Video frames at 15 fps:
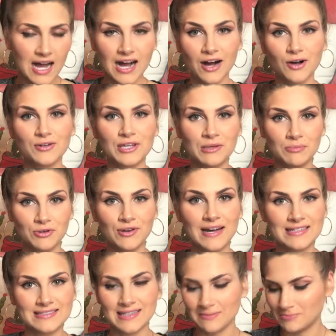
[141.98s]
I'll keep you
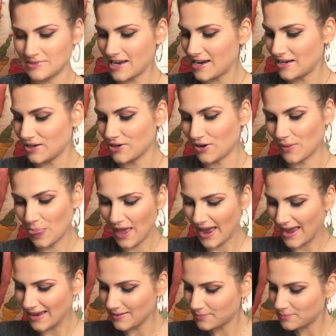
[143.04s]
guys updated on
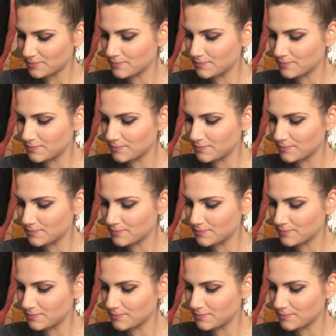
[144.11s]
that.